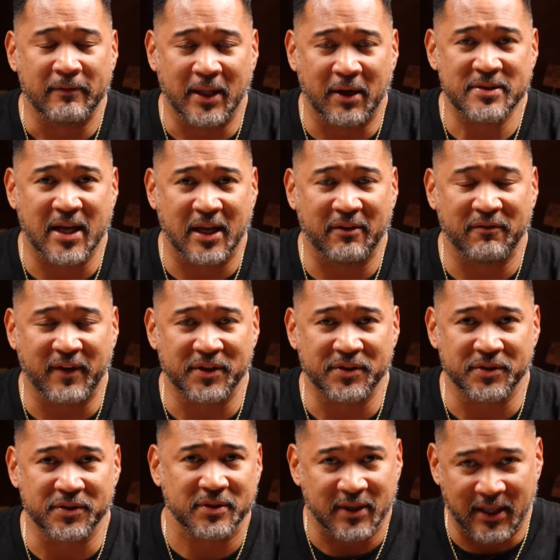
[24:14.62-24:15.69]
Now he's got
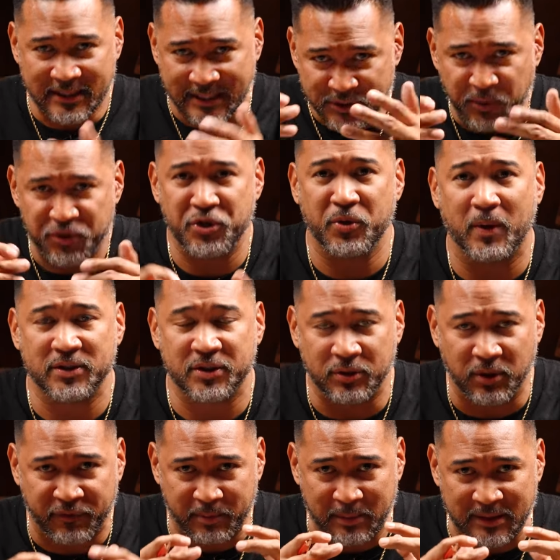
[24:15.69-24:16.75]
investors. And that's what you want to
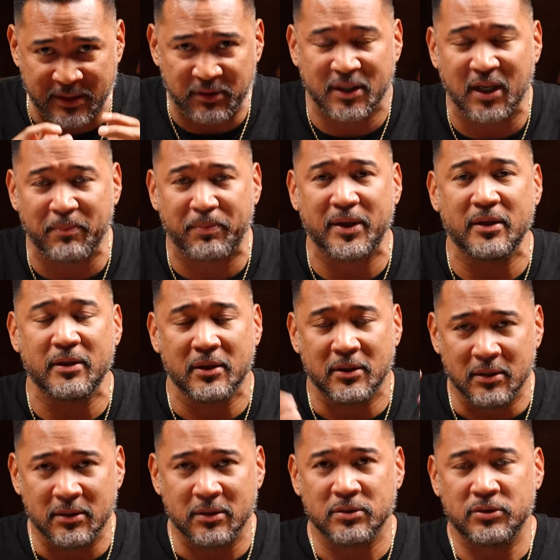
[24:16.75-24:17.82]
go from a little company
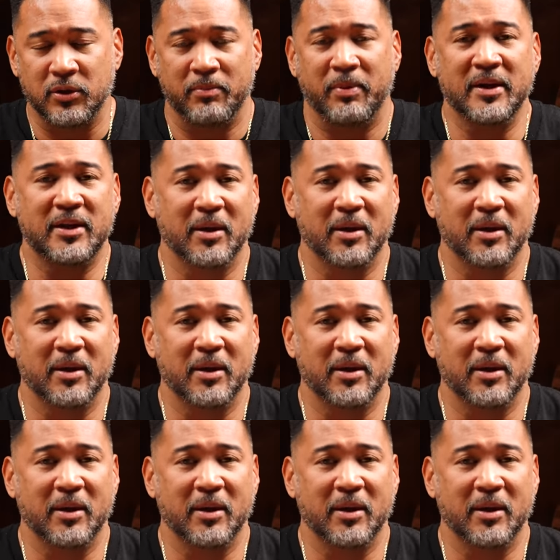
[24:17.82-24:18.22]
to a big